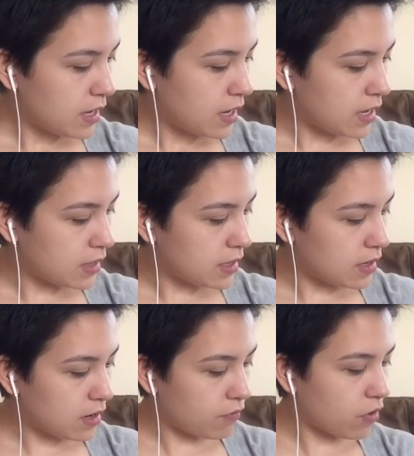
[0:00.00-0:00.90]
And
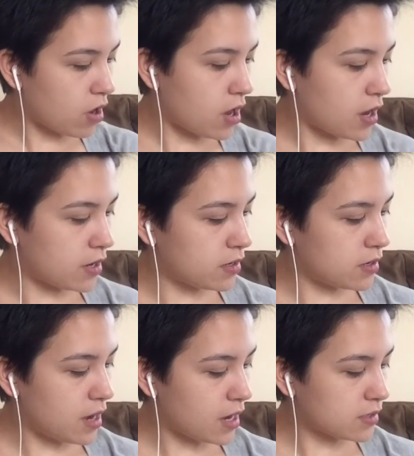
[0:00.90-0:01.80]
then I've got,
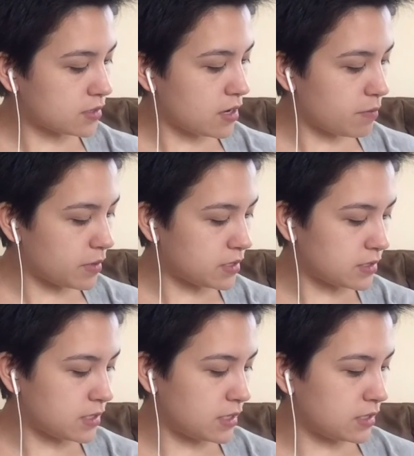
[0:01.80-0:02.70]
next up is
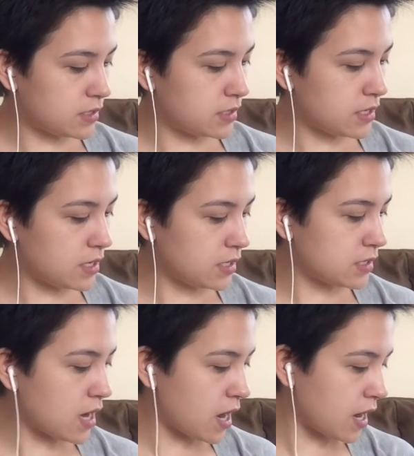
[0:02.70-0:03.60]
the tea
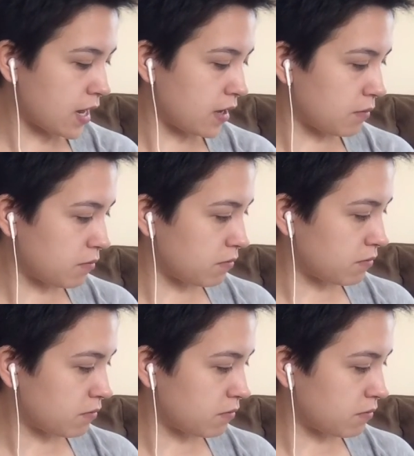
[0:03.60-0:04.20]
time.